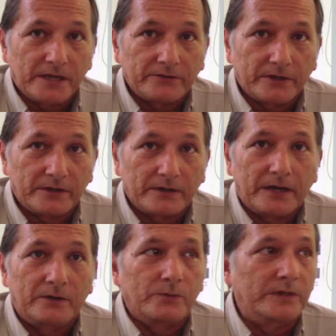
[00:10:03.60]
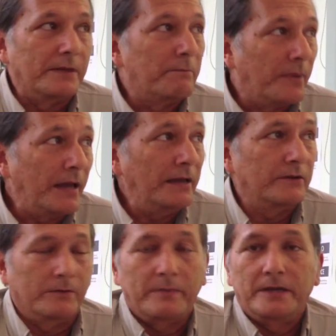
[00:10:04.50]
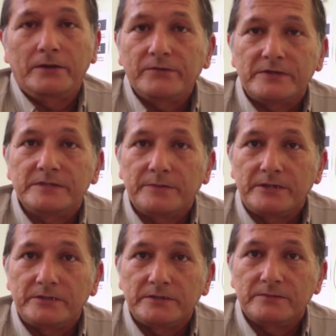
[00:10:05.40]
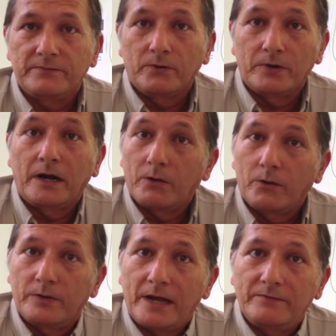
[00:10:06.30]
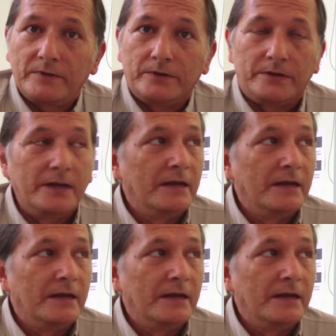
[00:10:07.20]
out there, and we depend on many of these species for our own livelihood.